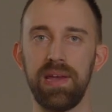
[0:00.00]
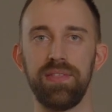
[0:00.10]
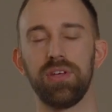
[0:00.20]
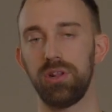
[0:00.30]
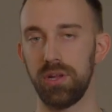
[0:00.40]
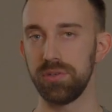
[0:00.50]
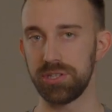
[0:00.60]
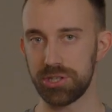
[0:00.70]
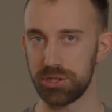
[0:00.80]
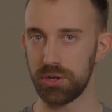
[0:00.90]
being the
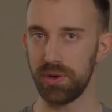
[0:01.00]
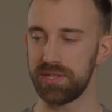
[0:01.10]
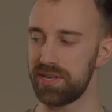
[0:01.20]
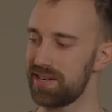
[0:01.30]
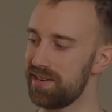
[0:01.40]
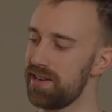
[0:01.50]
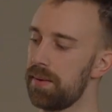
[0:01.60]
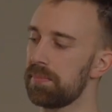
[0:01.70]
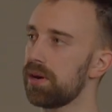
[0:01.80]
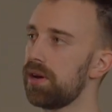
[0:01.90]
closest associated
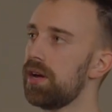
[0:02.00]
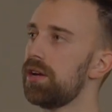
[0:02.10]
number